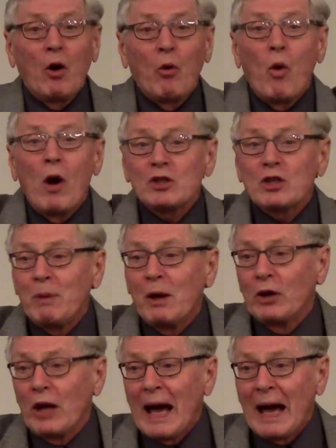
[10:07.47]
wants to
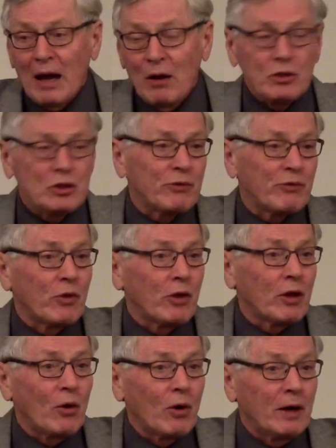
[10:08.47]
build a house for the
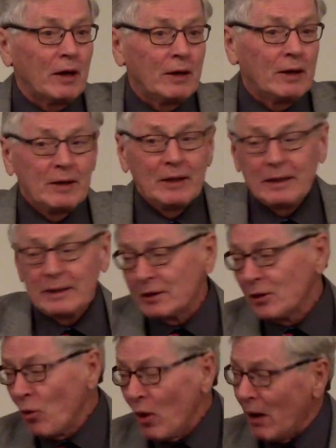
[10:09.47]
Lord. He says,
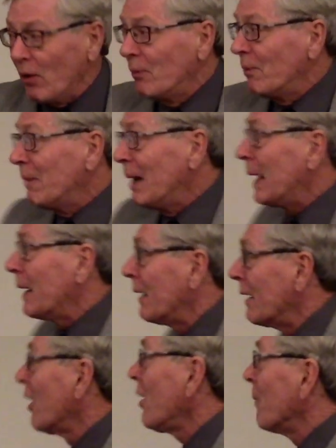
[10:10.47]
wow, man,
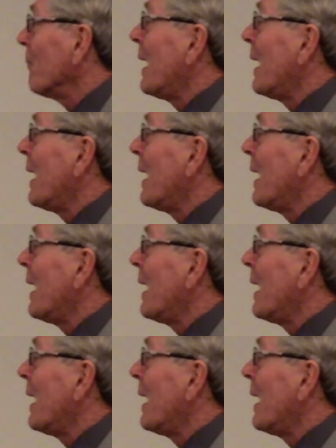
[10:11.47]
look at my